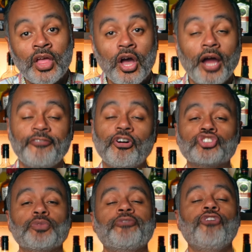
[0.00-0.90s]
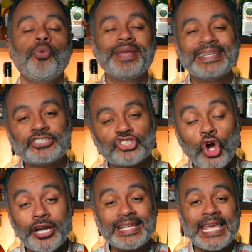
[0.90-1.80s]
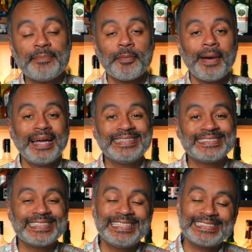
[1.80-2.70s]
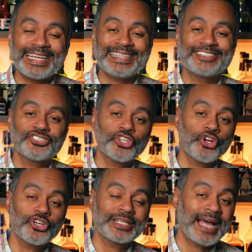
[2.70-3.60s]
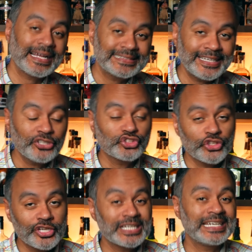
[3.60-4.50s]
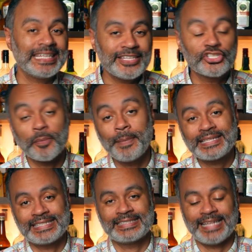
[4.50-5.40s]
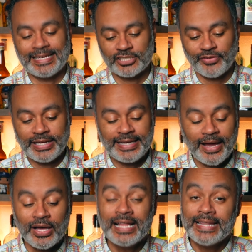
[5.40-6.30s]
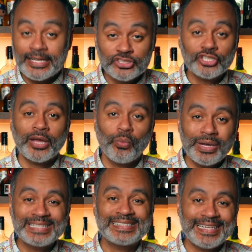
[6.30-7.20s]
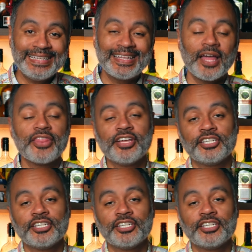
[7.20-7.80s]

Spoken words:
All right, folks, so before we get started, keep in mind this is a stirred cocktail, so you're gonna need your mixing glass. All right, now, let us look at what is in the